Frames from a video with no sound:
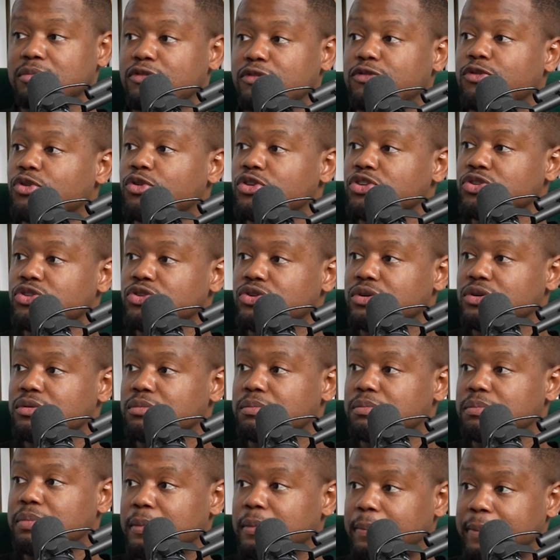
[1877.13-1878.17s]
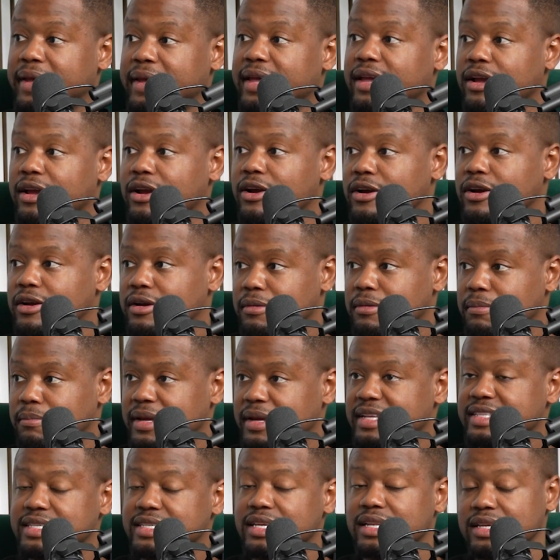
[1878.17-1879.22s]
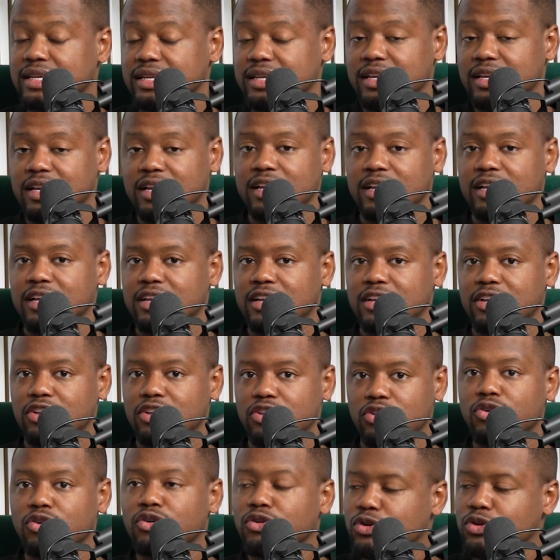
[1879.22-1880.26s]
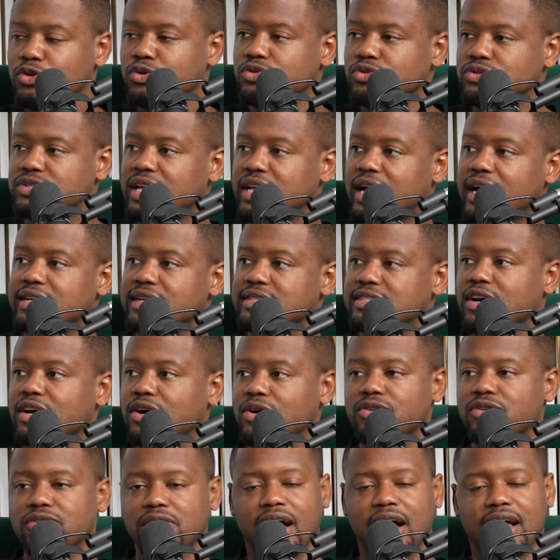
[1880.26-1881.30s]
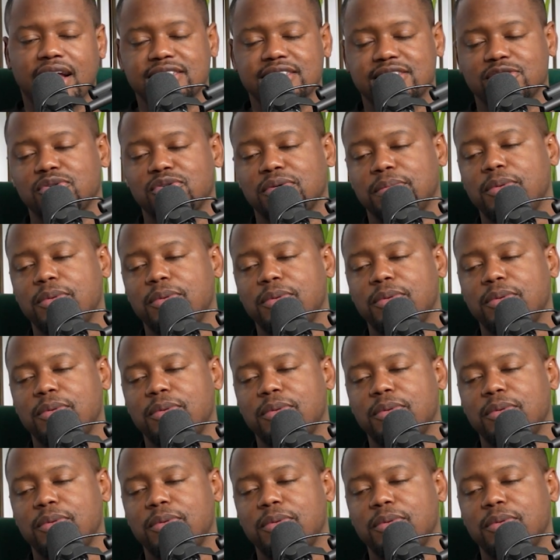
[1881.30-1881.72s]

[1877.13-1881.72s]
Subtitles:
before you're prepared mentally, you'll lose that. Yeah. So that's so